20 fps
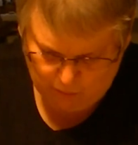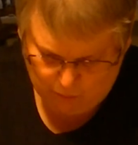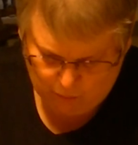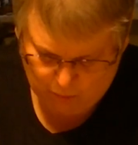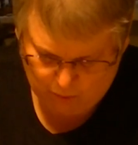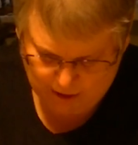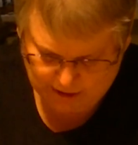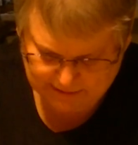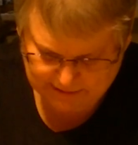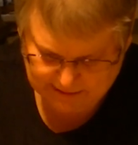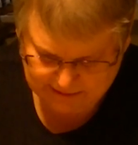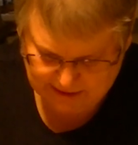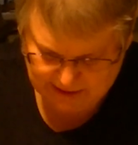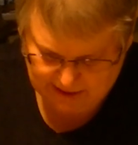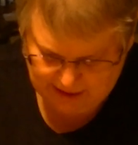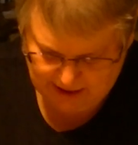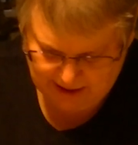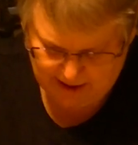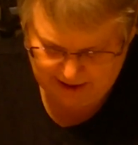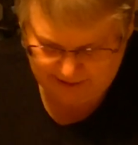Once I
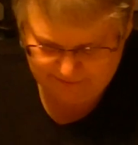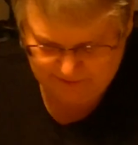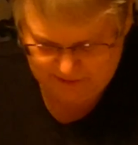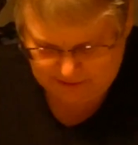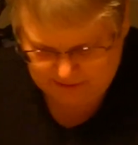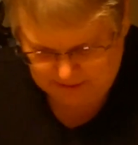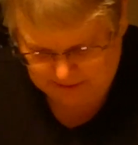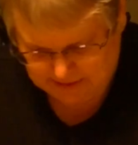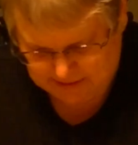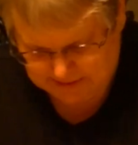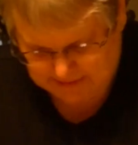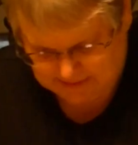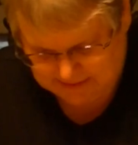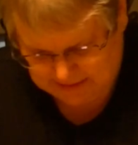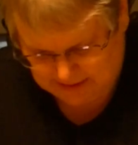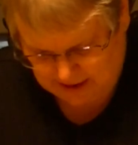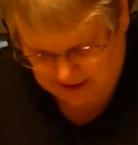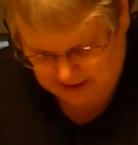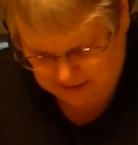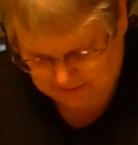have it
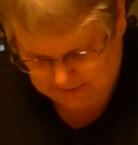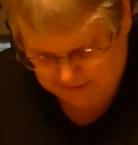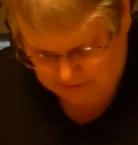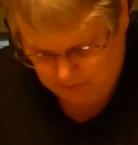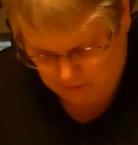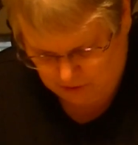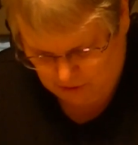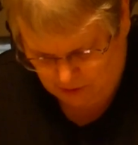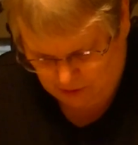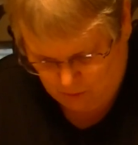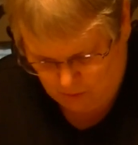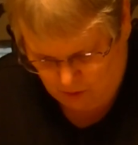exactly where I